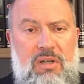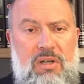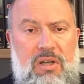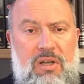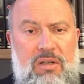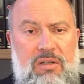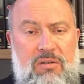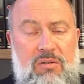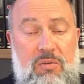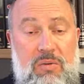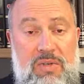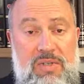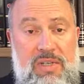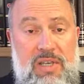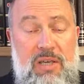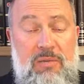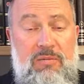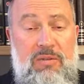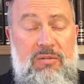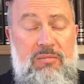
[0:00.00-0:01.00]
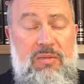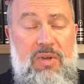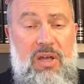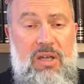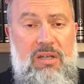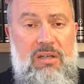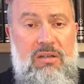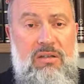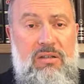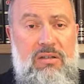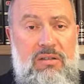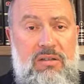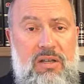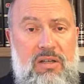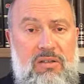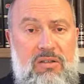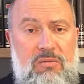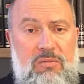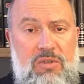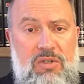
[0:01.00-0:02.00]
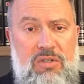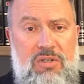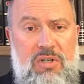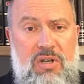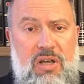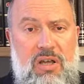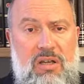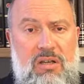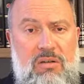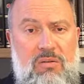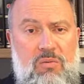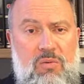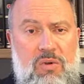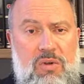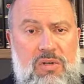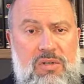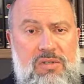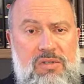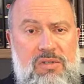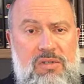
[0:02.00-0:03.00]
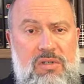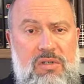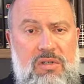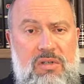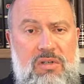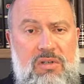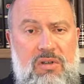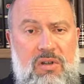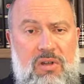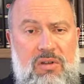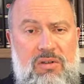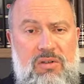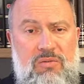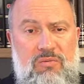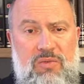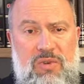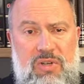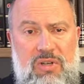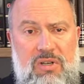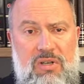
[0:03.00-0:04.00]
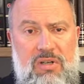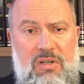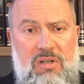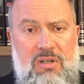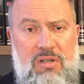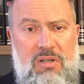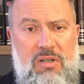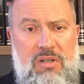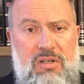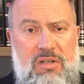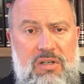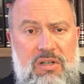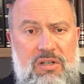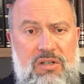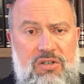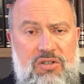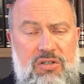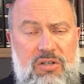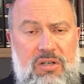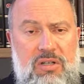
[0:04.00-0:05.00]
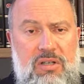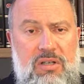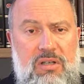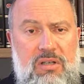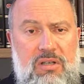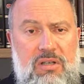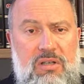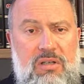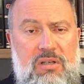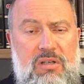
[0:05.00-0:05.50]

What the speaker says: and always keep in mind that the Mishnah was not written initially.